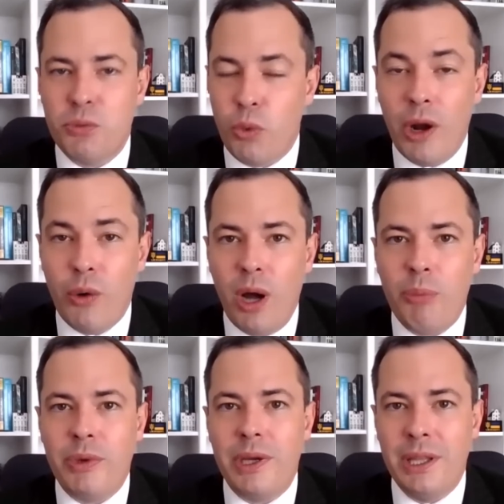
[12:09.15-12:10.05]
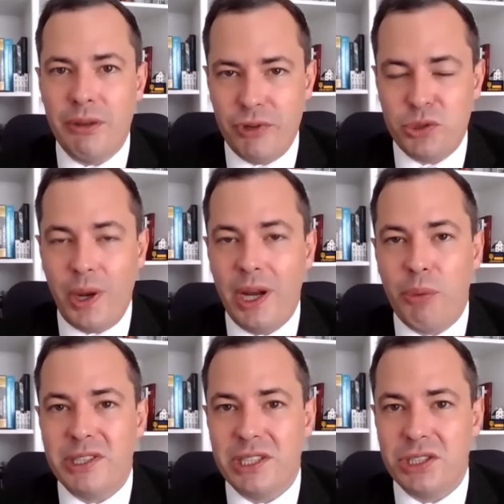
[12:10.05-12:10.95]
Runner up in the first round of
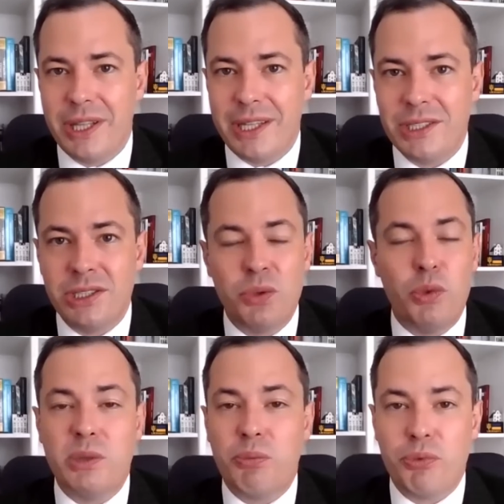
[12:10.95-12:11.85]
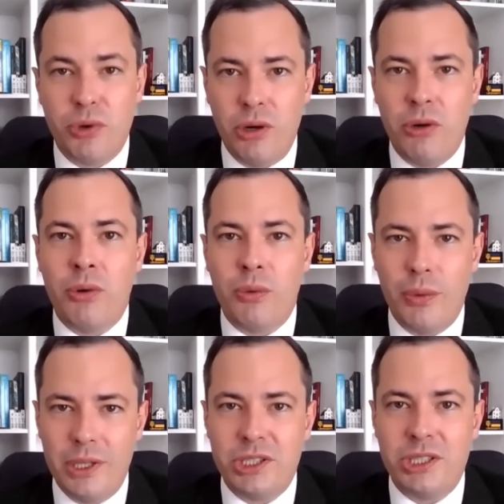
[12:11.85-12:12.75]
the presidential elections was a pro
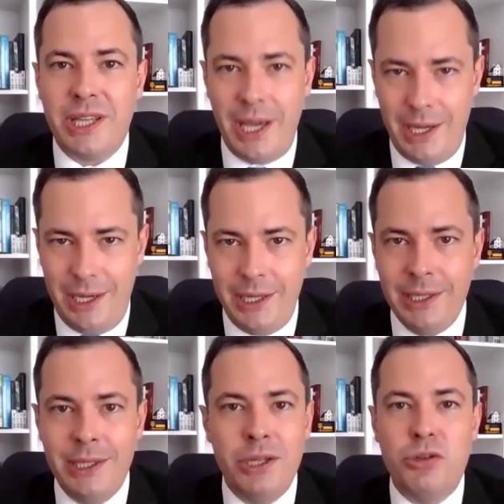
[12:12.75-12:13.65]
Russian candidate.